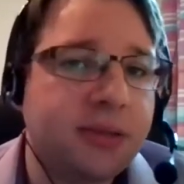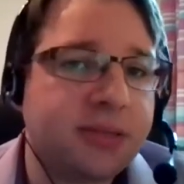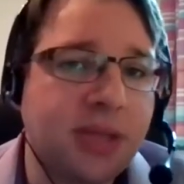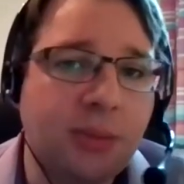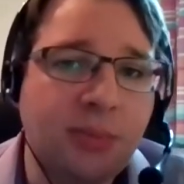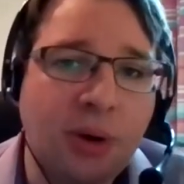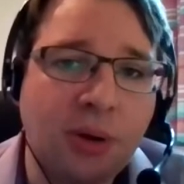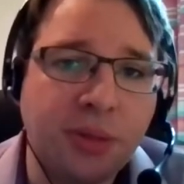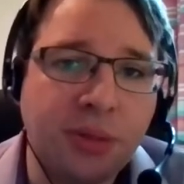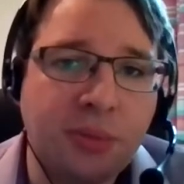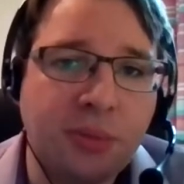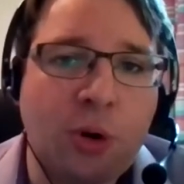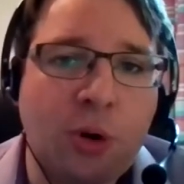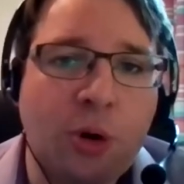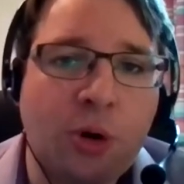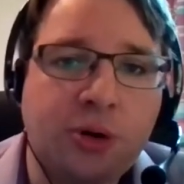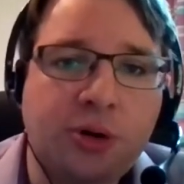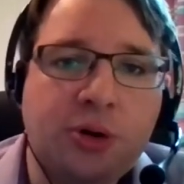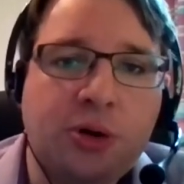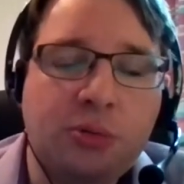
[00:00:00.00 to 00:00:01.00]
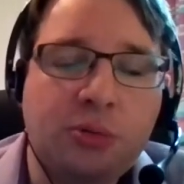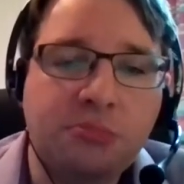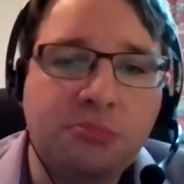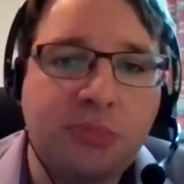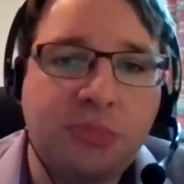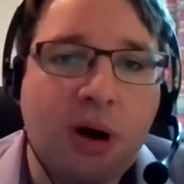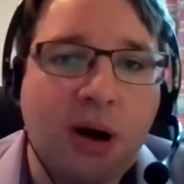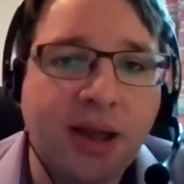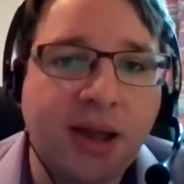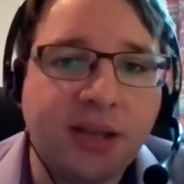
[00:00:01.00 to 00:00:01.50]
Some of them are
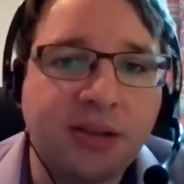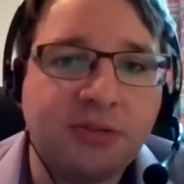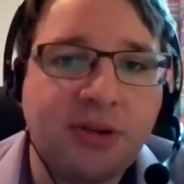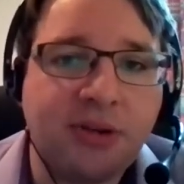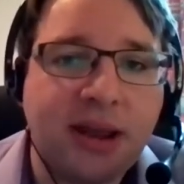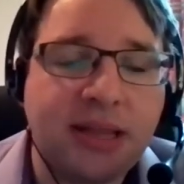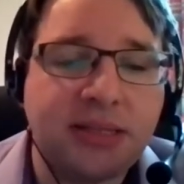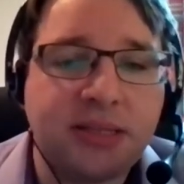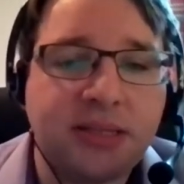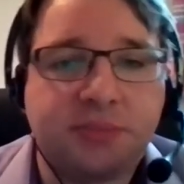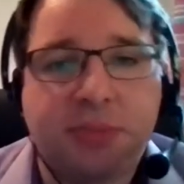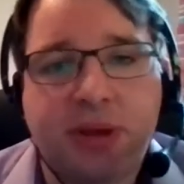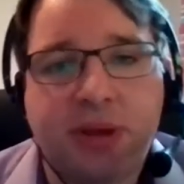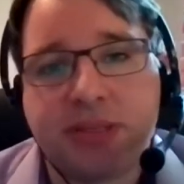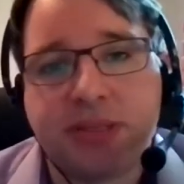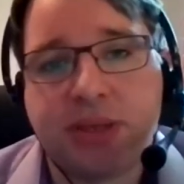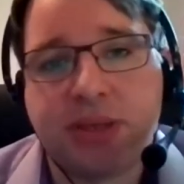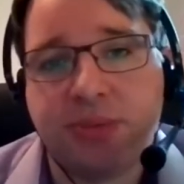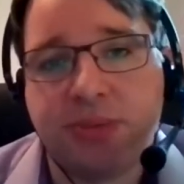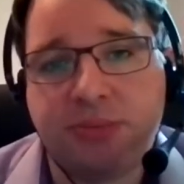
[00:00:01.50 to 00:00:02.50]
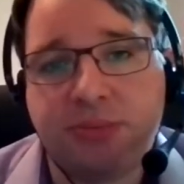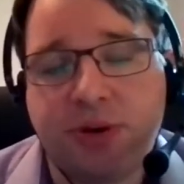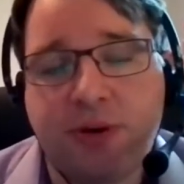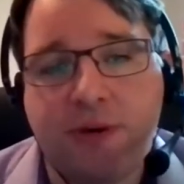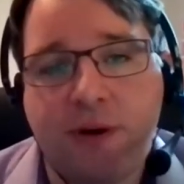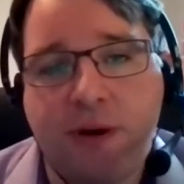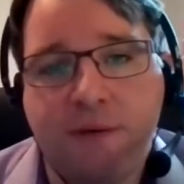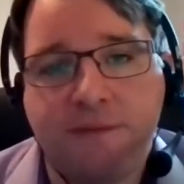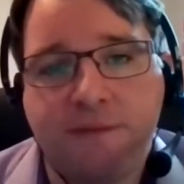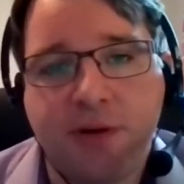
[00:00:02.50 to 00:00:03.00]
minor end, but some of
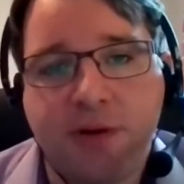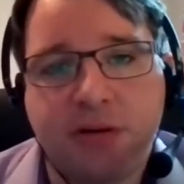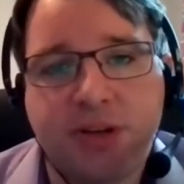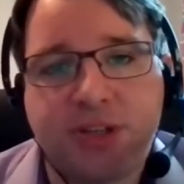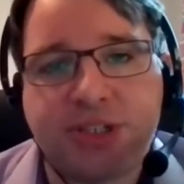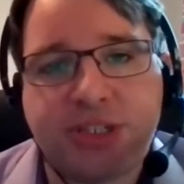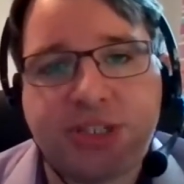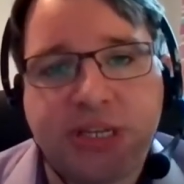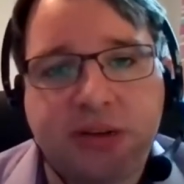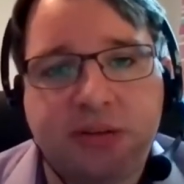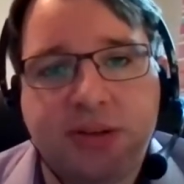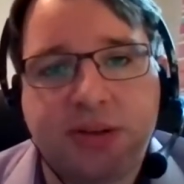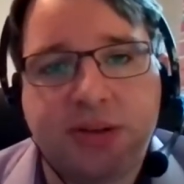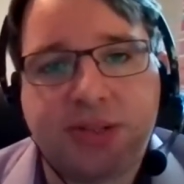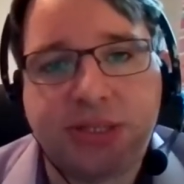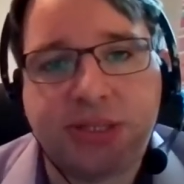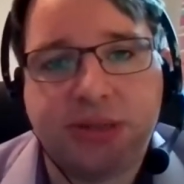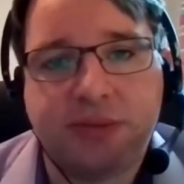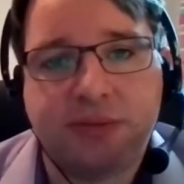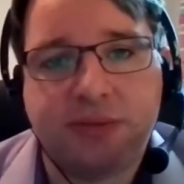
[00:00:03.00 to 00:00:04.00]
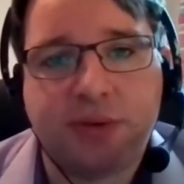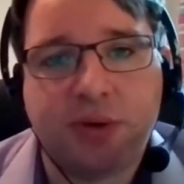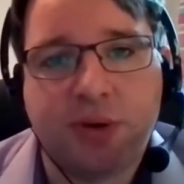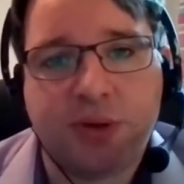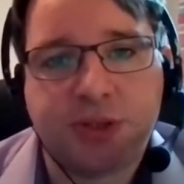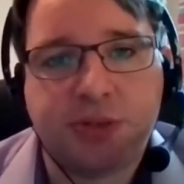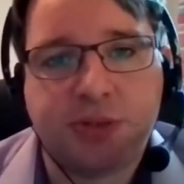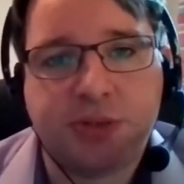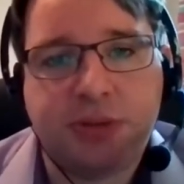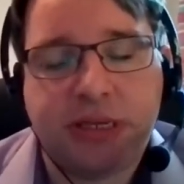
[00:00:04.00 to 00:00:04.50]
them are very serious, so you've
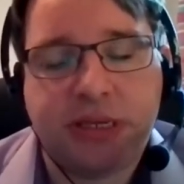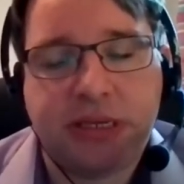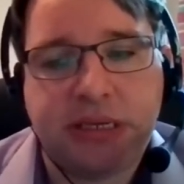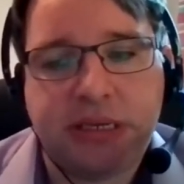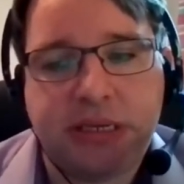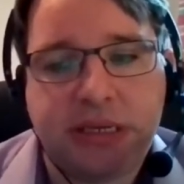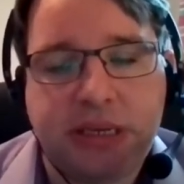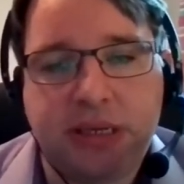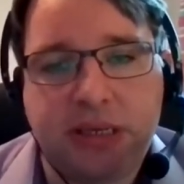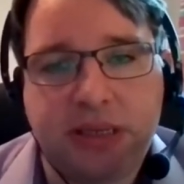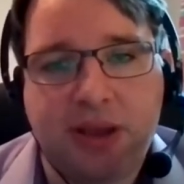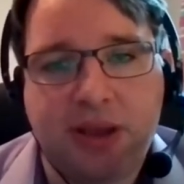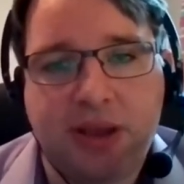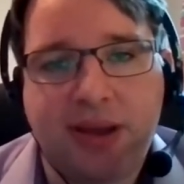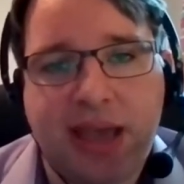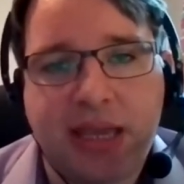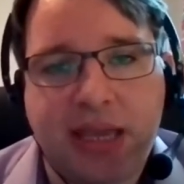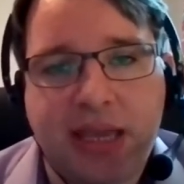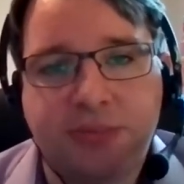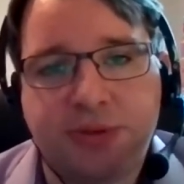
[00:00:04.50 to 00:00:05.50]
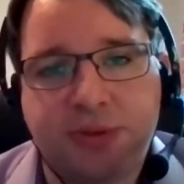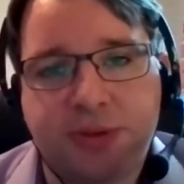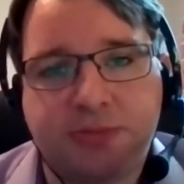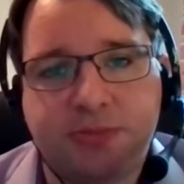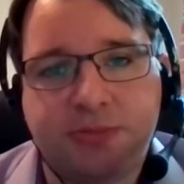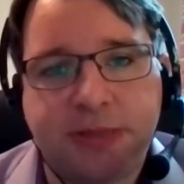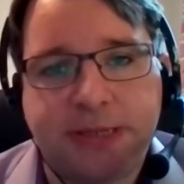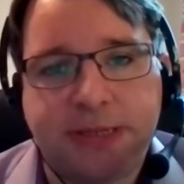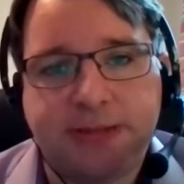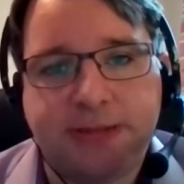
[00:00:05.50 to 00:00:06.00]
got to be, you know, able
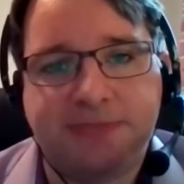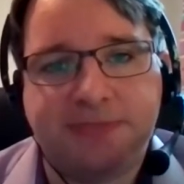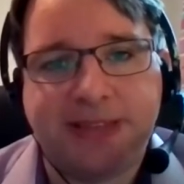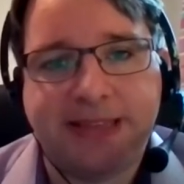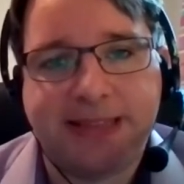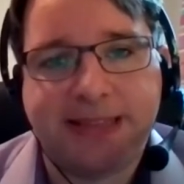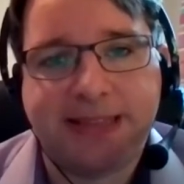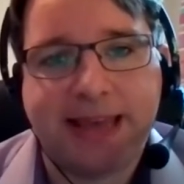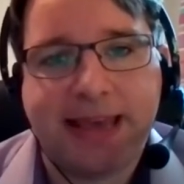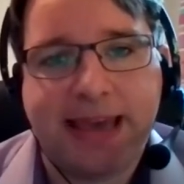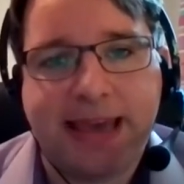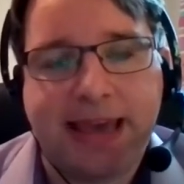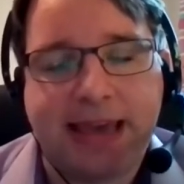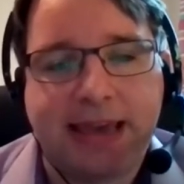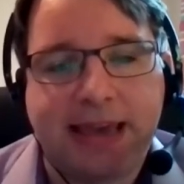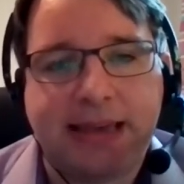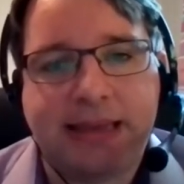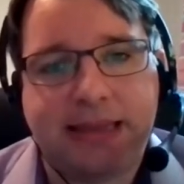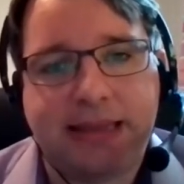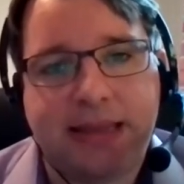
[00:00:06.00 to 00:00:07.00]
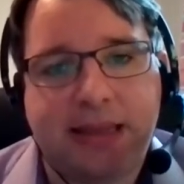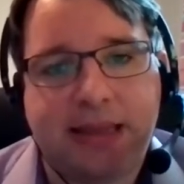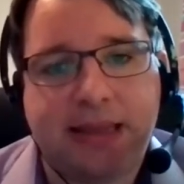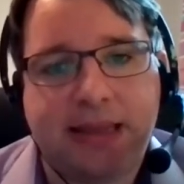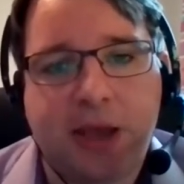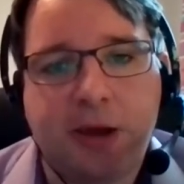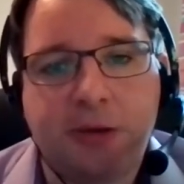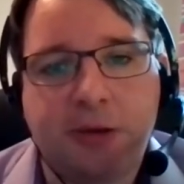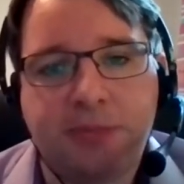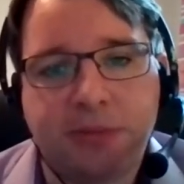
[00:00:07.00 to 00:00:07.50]
be there and
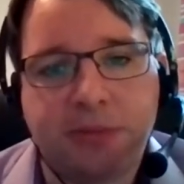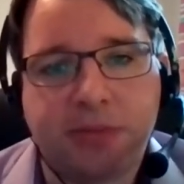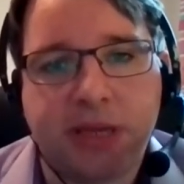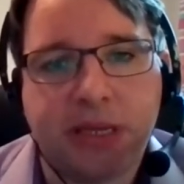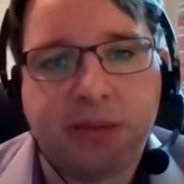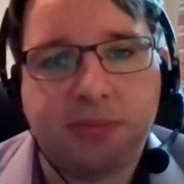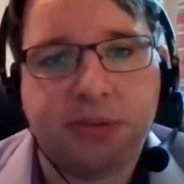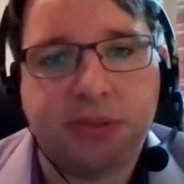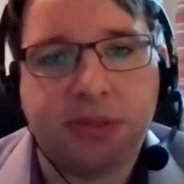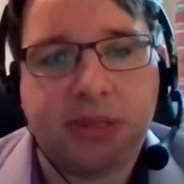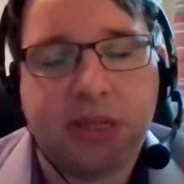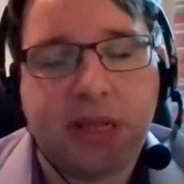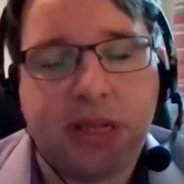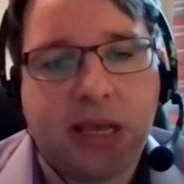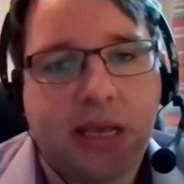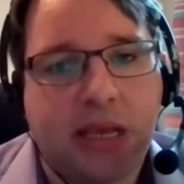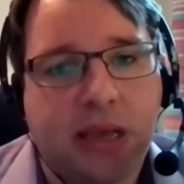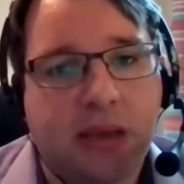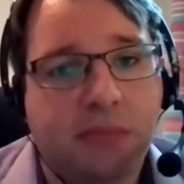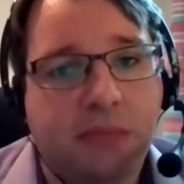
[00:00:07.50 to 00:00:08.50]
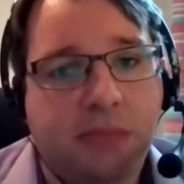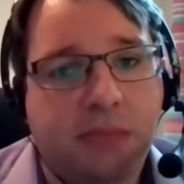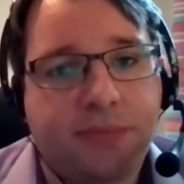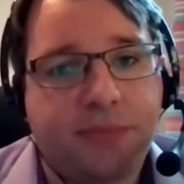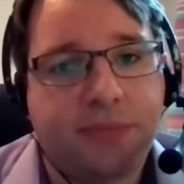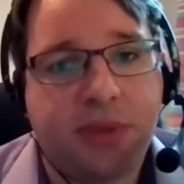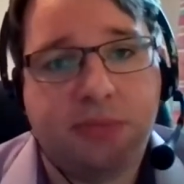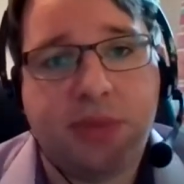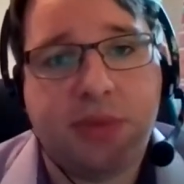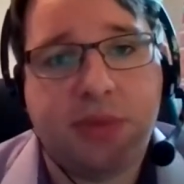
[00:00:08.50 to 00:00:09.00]
helping people
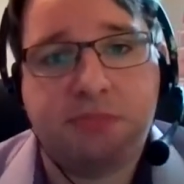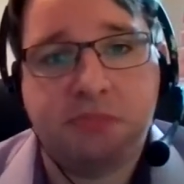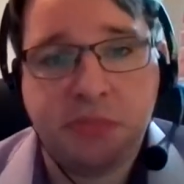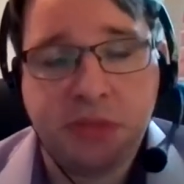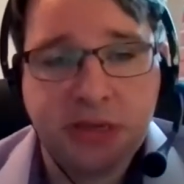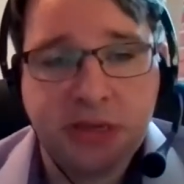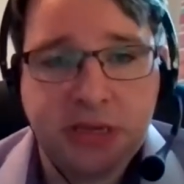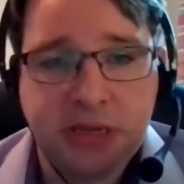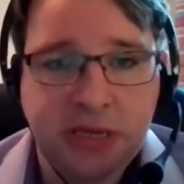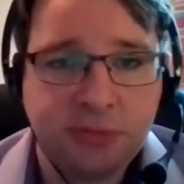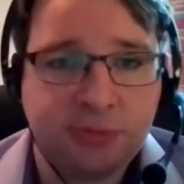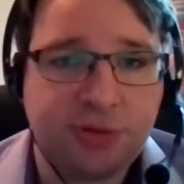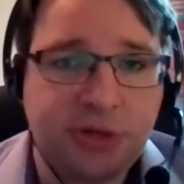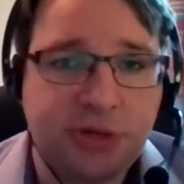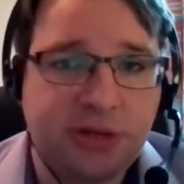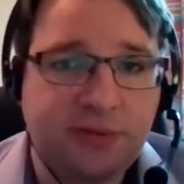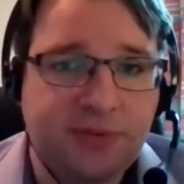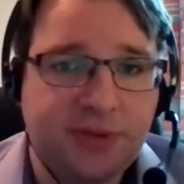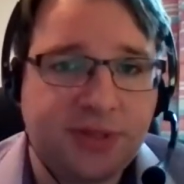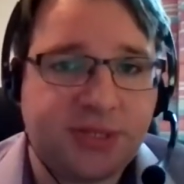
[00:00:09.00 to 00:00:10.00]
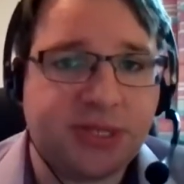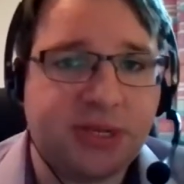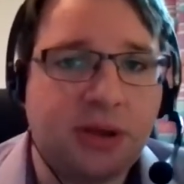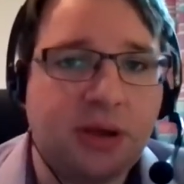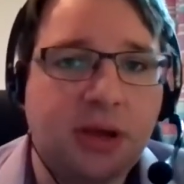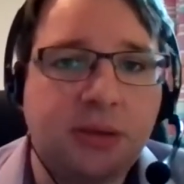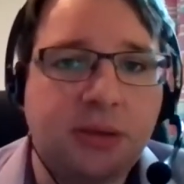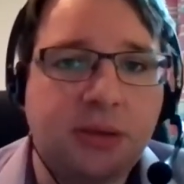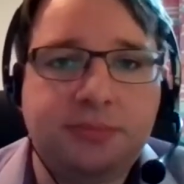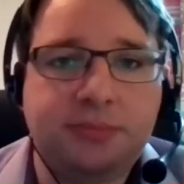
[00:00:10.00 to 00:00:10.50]
in my previous
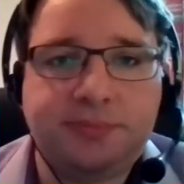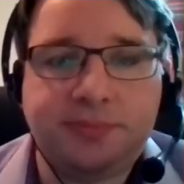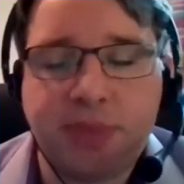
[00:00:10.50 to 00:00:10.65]
time.